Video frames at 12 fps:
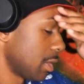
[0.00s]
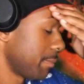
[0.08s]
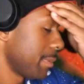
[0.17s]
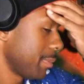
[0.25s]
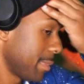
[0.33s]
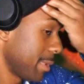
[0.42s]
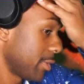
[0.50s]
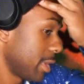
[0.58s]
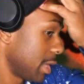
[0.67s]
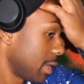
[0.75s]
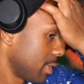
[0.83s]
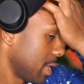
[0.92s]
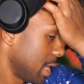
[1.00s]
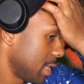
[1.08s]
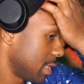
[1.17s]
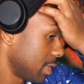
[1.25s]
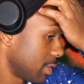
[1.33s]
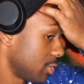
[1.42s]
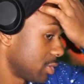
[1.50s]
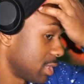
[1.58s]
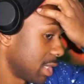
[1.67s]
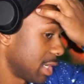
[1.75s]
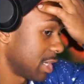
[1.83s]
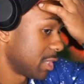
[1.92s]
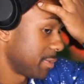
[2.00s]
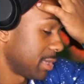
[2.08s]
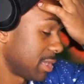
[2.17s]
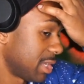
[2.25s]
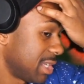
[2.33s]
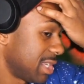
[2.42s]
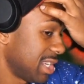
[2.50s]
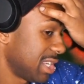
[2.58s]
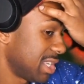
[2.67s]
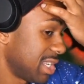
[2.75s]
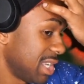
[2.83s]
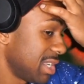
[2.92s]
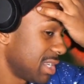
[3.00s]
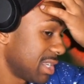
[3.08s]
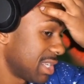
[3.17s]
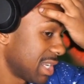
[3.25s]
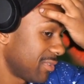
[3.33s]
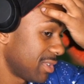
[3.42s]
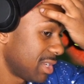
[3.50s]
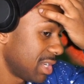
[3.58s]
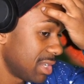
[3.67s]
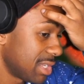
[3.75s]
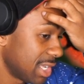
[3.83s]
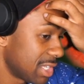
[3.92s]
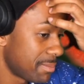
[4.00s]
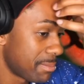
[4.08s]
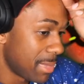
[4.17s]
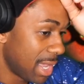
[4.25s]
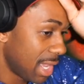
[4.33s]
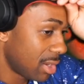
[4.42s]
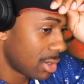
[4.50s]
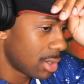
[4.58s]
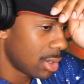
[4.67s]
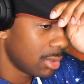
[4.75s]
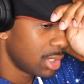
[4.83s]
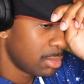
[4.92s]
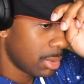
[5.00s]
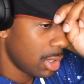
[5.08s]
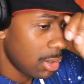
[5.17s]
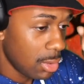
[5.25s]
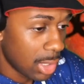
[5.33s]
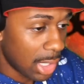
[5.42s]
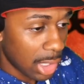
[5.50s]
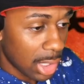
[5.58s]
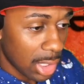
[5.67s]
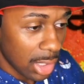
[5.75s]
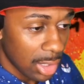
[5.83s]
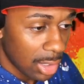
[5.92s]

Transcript: people migrating in the eighteen hundreds, I guess, but the sixteens and seventeens, that's mad early, bro. Like,